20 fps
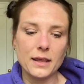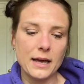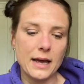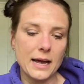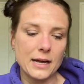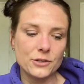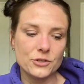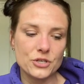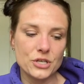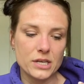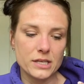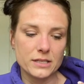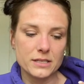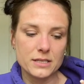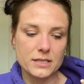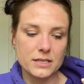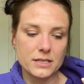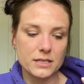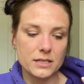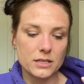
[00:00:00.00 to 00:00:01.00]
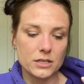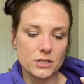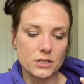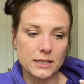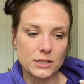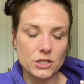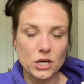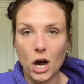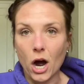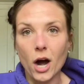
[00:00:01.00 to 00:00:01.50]
and just
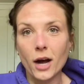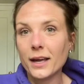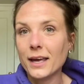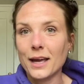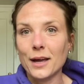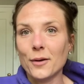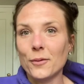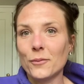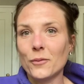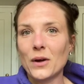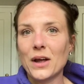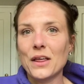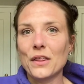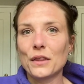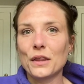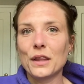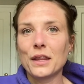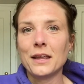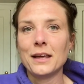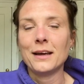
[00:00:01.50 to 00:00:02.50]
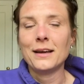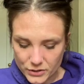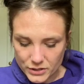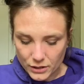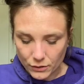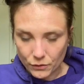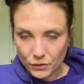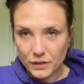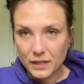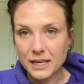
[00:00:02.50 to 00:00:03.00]
talking with.
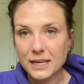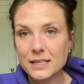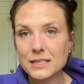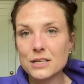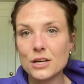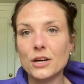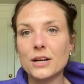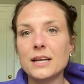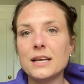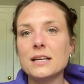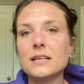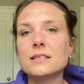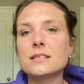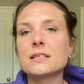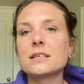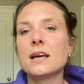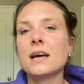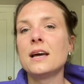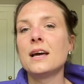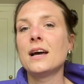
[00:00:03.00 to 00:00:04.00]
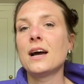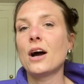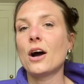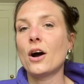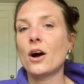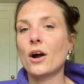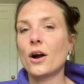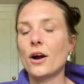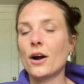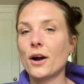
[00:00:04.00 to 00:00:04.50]
So these hoodies
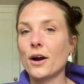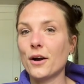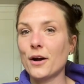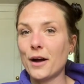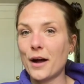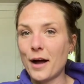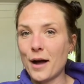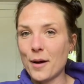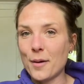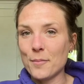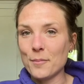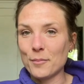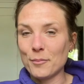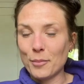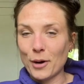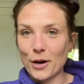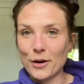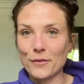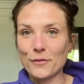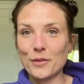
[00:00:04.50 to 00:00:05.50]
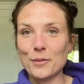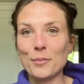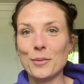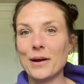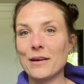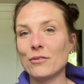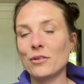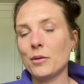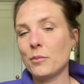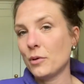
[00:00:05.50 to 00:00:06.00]
are part of the
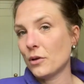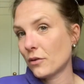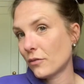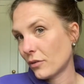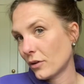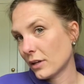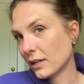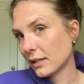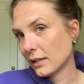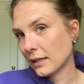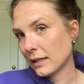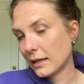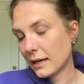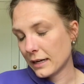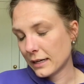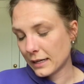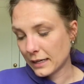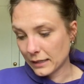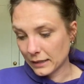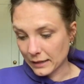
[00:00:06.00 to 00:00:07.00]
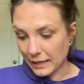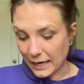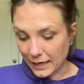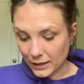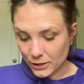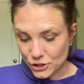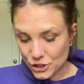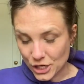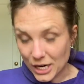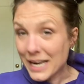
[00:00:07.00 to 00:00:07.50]
Bravely Beautiful
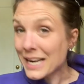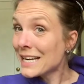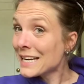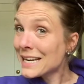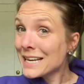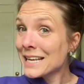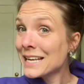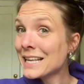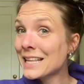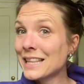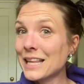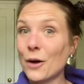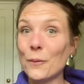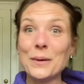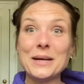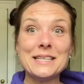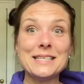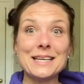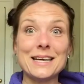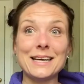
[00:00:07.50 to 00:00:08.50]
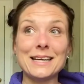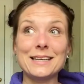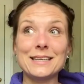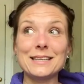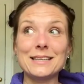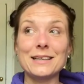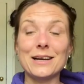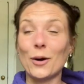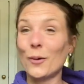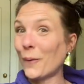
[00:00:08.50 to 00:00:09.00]
collection that we did
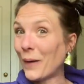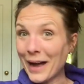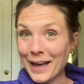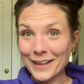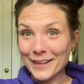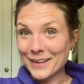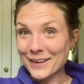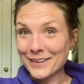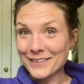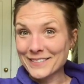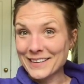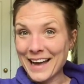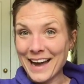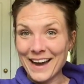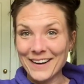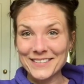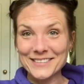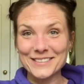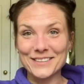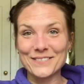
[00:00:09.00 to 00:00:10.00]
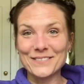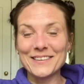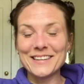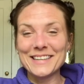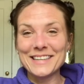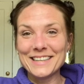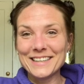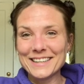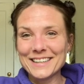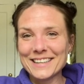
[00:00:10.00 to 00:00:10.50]
a while ago now. It's over a
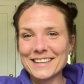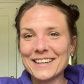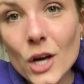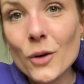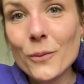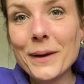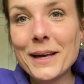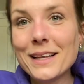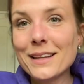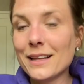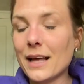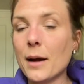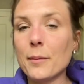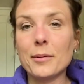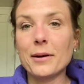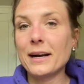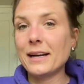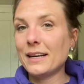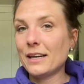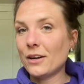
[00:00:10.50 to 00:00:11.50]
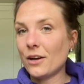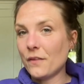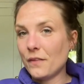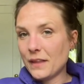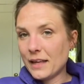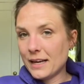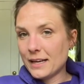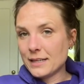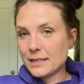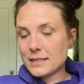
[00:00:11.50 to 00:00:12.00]
year ago. We collaborated on
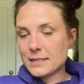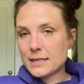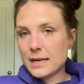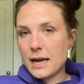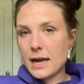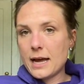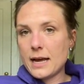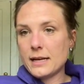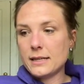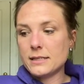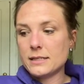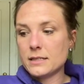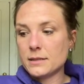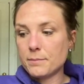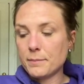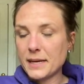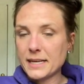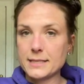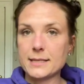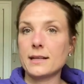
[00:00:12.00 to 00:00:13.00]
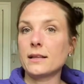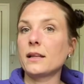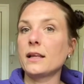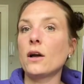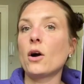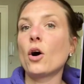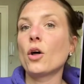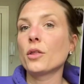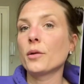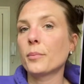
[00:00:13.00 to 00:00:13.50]
this, and basically
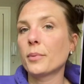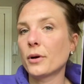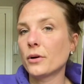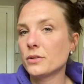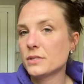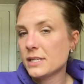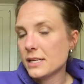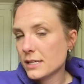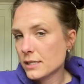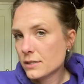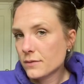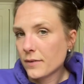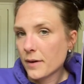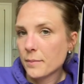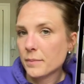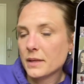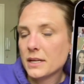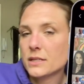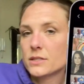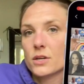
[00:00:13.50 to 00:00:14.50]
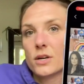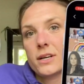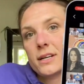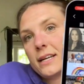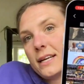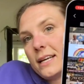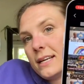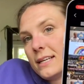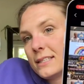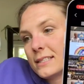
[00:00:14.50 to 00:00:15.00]
all the proceeds from these
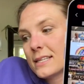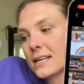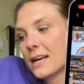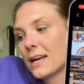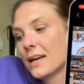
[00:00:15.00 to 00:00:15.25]
hoodies